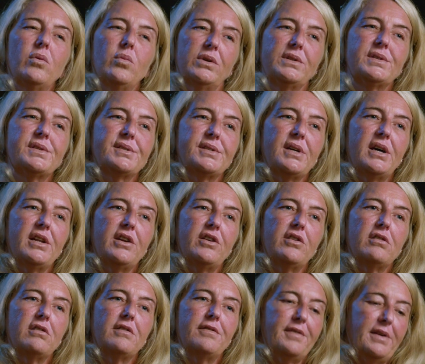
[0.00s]
What started
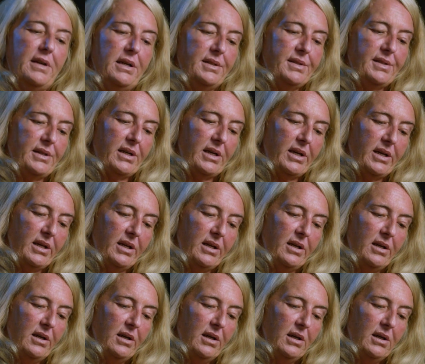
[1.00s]
off as
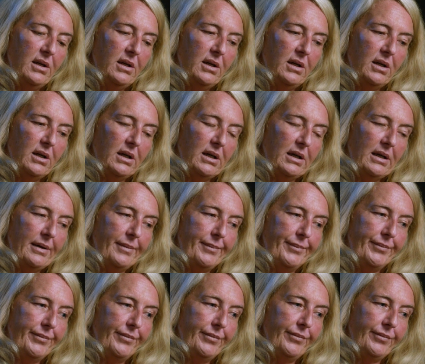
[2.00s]
a
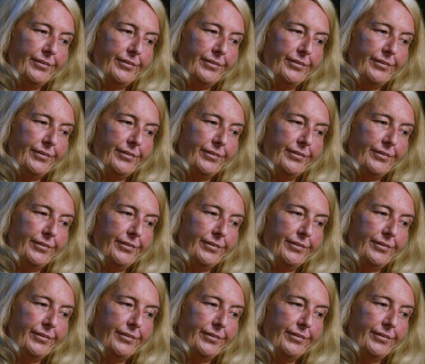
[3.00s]
um,